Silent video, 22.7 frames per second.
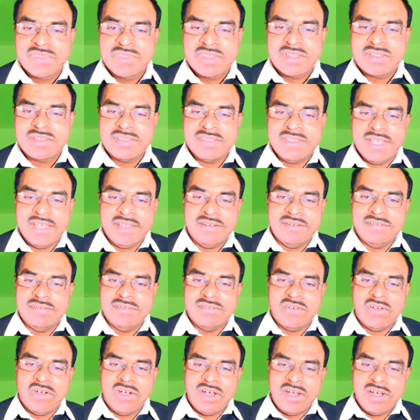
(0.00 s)
Then
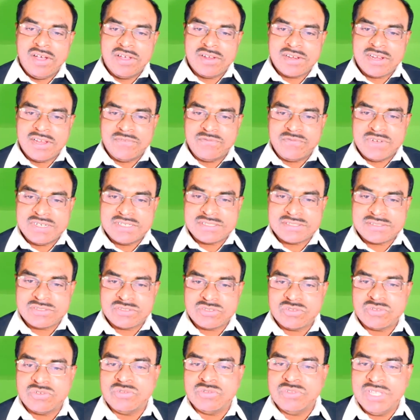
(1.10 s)
R refers
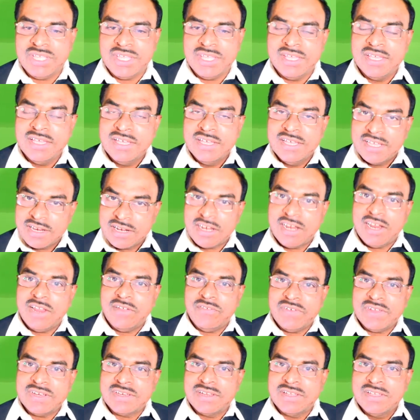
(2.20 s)
to the
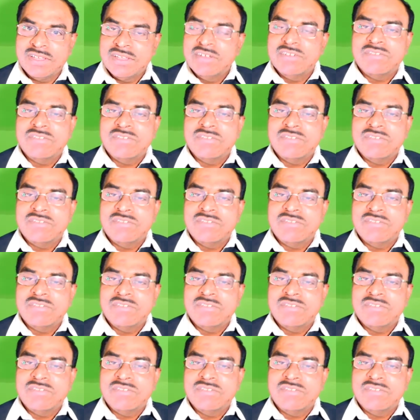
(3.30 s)
relevant,